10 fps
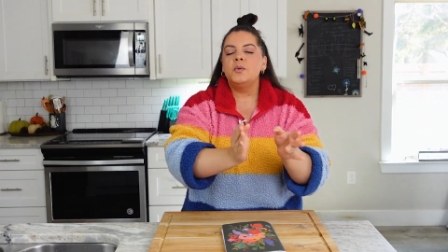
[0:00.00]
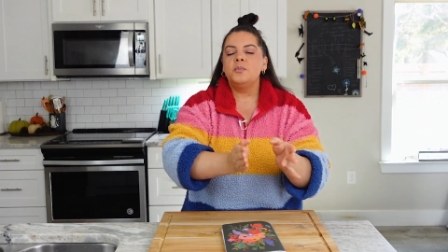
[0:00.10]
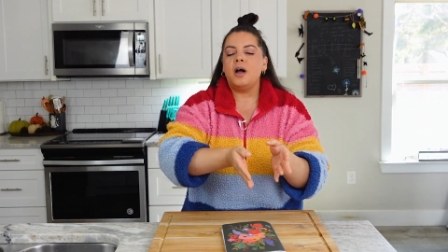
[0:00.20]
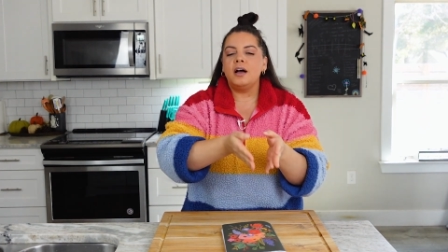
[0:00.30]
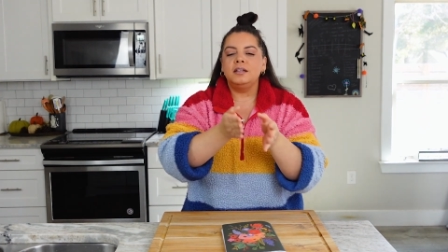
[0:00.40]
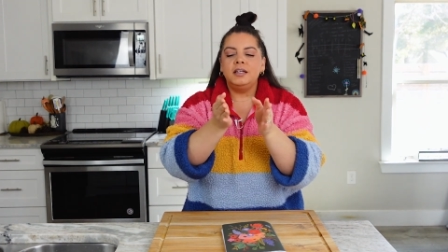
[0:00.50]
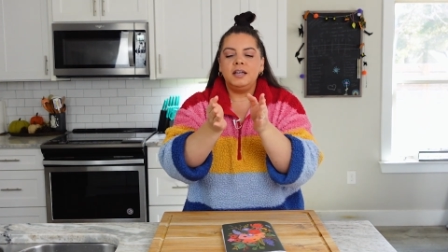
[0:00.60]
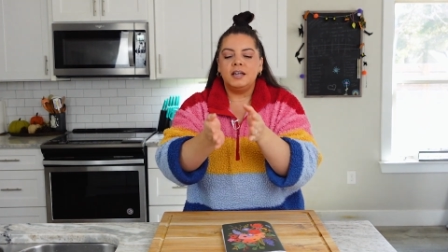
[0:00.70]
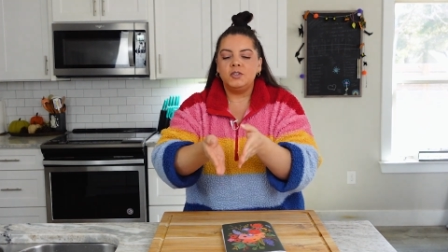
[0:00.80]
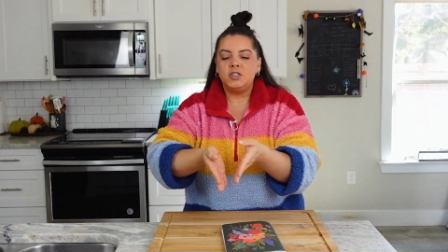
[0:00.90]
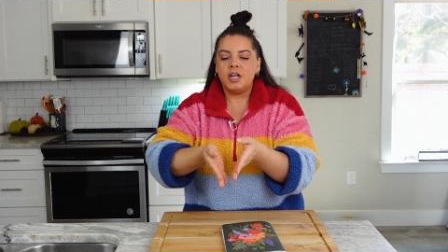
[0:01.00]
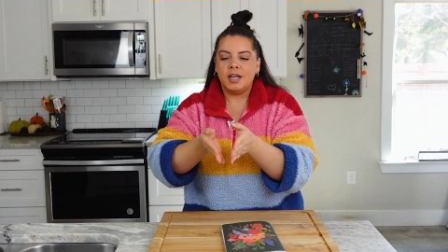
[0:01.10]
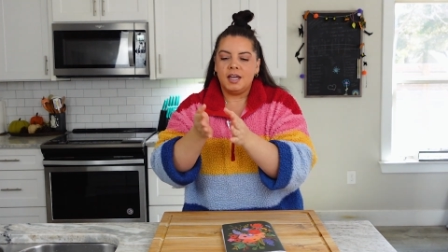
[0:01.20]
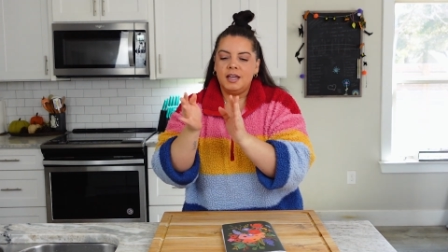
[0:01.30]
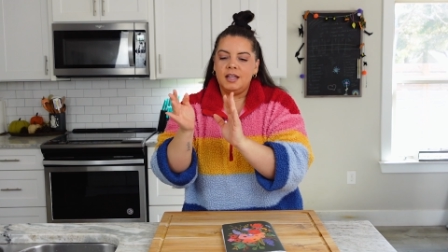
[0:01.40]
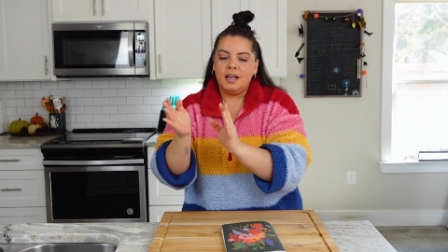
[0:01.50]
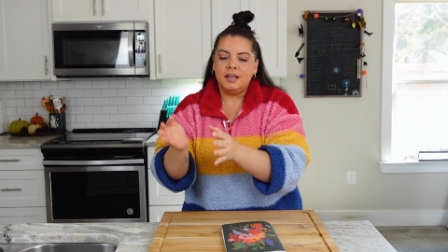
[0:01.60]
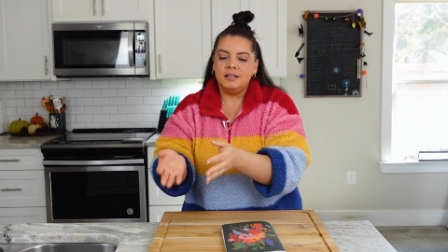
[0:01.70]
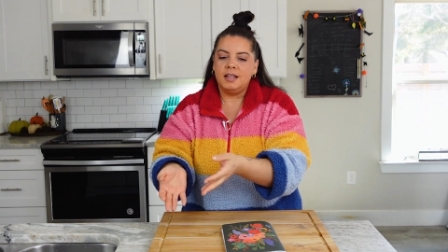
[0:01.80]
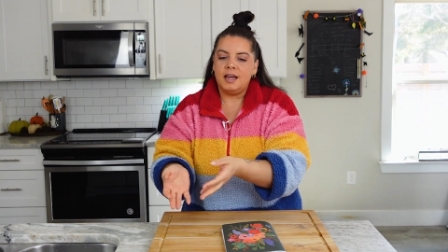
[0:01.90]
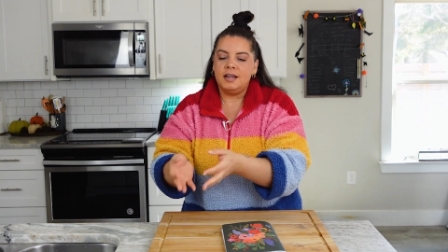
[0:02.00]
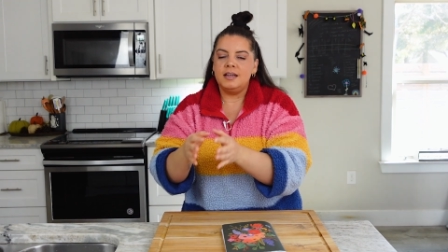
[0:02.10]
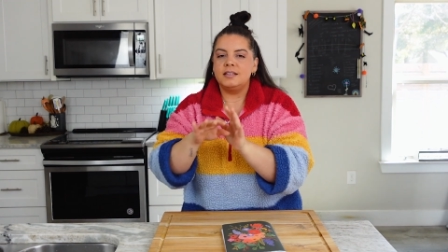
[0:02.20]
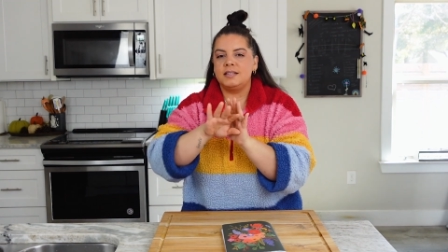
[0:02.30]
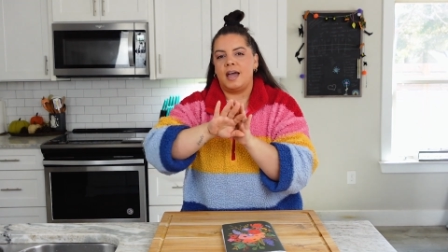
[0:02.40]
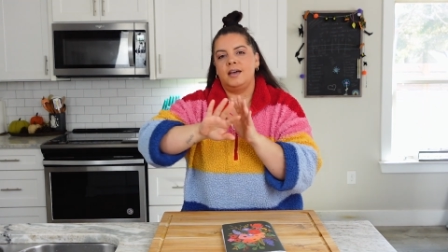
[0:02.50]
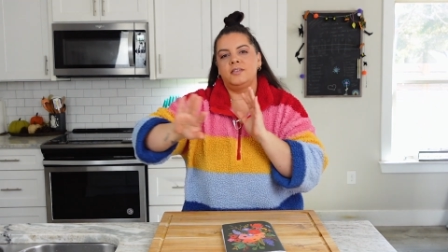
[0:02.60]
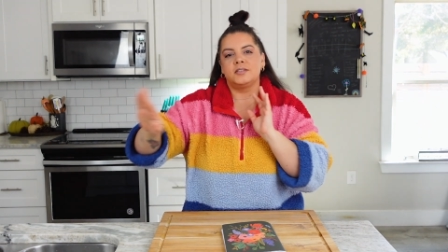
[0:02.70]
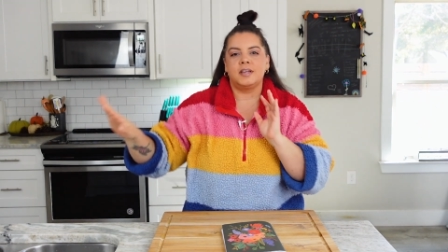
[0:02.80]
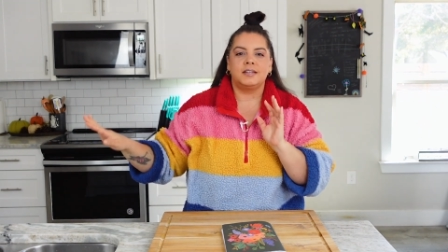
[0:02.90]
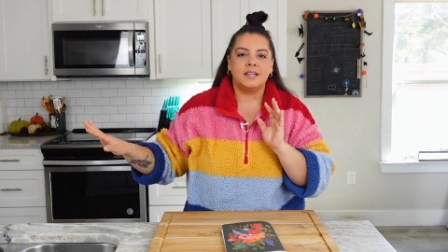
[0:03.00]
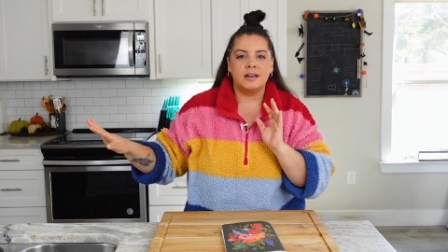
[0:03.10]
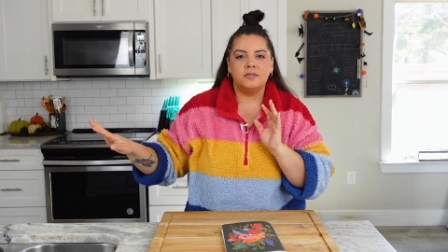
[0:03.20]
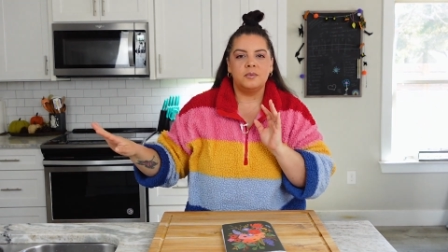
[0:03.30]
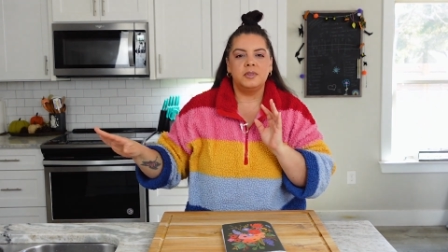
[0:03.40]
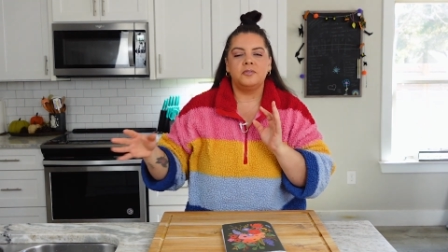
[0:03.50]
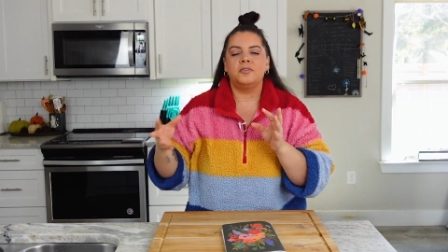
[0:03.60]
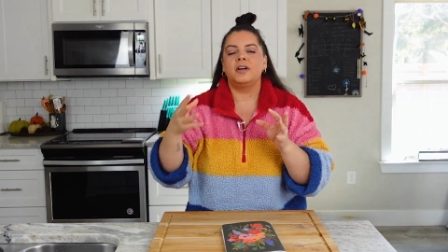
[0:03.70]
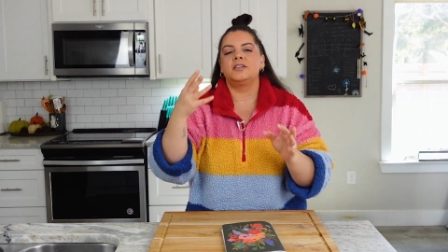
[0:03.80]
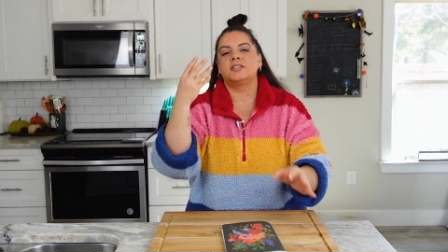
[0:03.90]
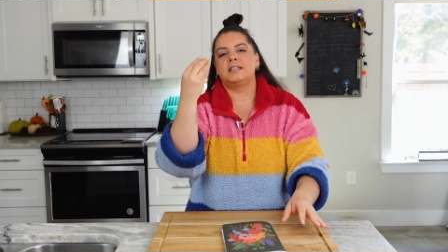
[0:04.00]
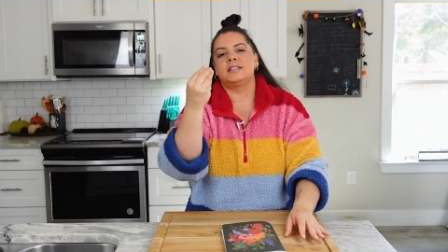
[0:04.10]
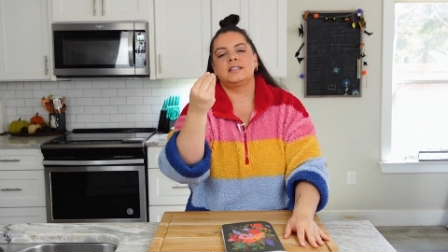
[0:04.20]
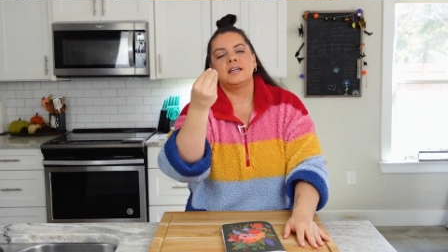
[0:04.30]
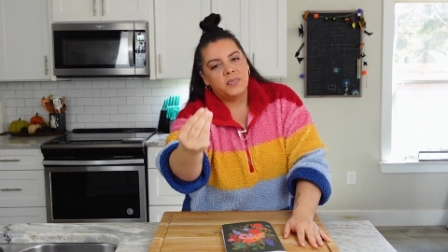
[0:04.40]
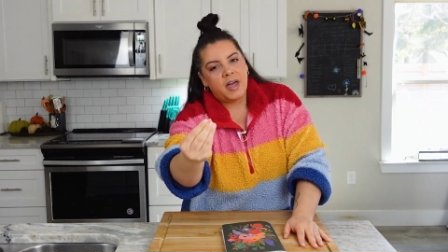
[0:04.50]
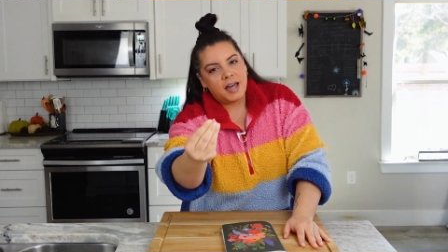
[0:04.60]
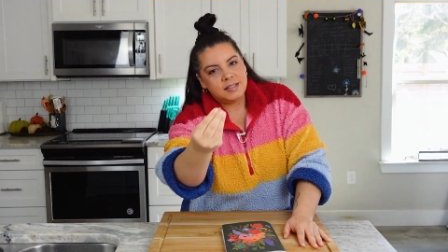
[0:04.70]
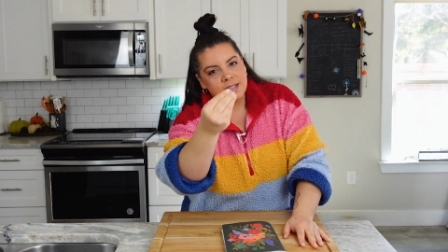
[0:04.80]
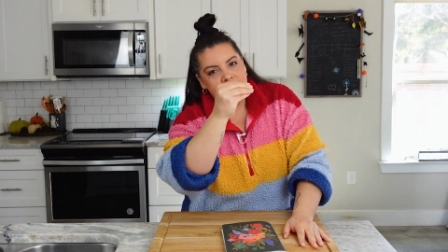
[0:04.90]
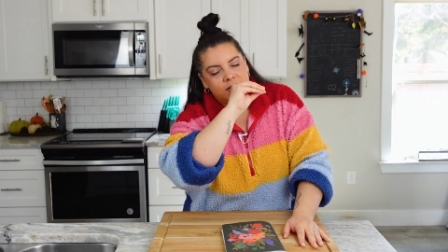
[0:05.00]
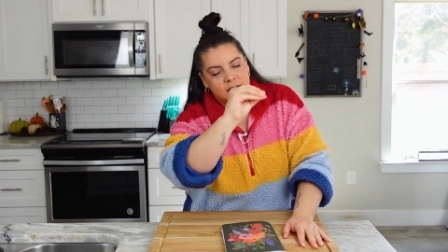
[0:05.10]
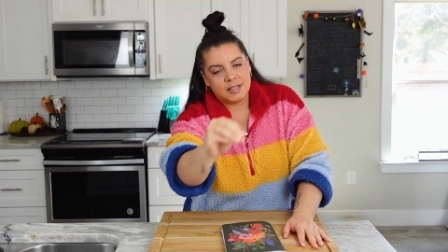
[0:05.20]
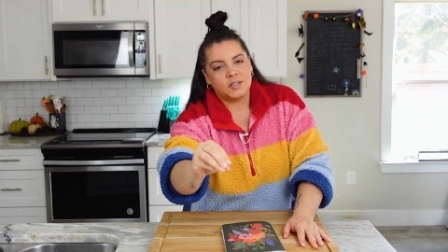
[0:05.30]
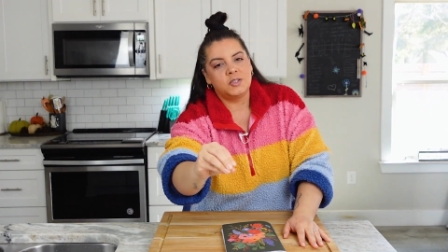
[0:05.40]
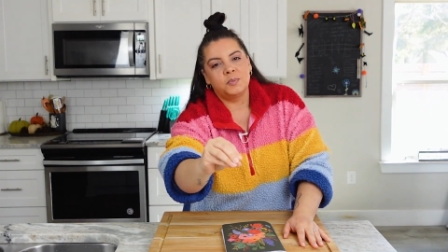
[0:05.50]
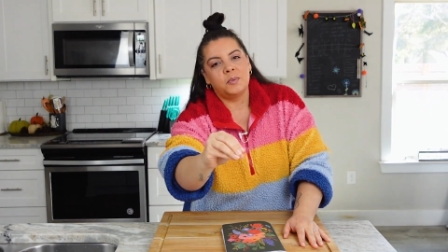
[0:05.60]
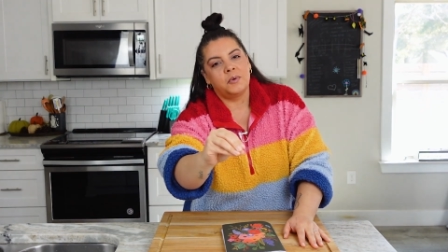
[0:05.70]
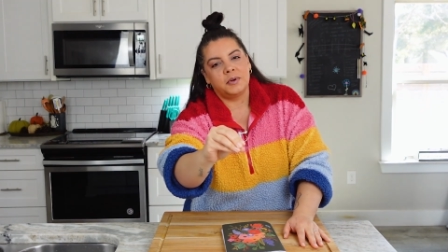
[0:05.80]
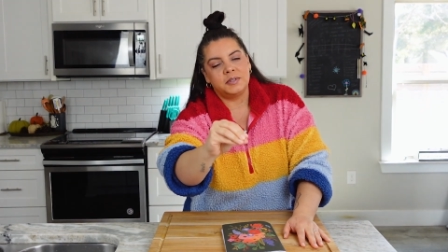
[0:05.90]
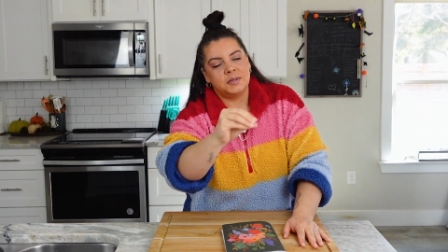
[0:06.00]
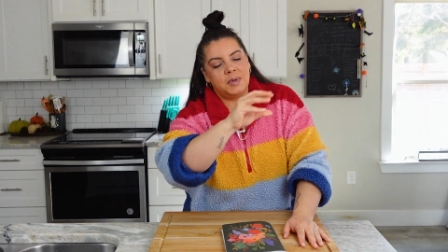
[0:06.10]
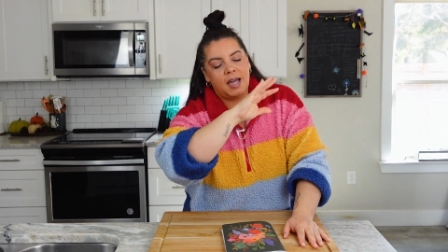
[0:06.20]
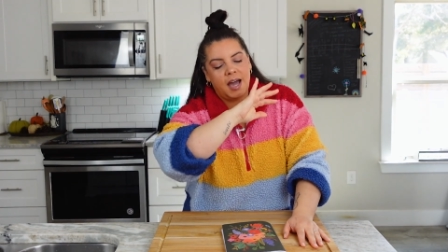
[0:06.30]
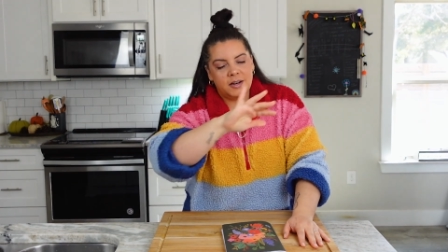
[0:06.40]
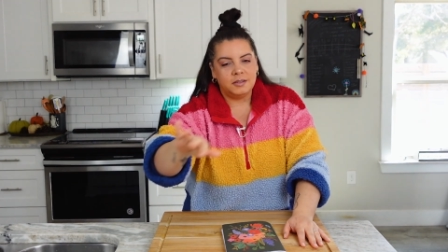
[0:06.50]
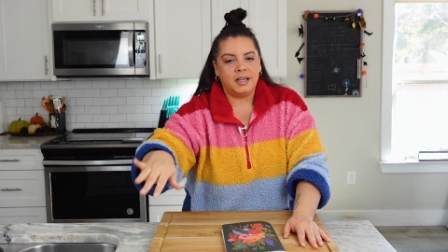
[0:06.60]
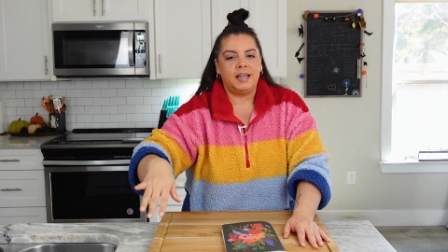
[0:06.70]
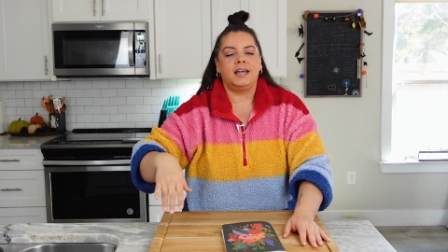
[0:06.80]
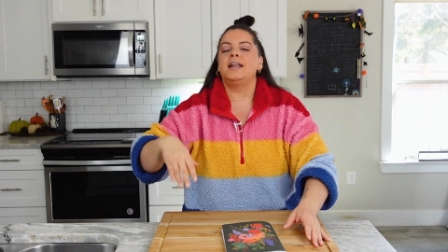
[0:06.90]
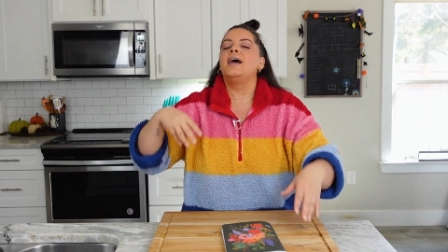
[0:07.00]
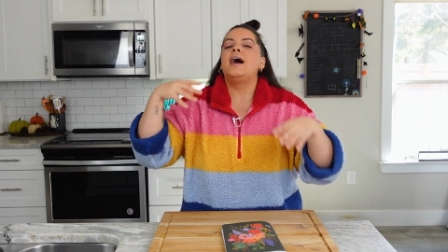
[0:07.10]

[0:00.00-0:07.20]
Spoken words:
broccoli and chicken and lettuce and there's like 10 of them in the fridge because that just gets super boring to me. I don't like it.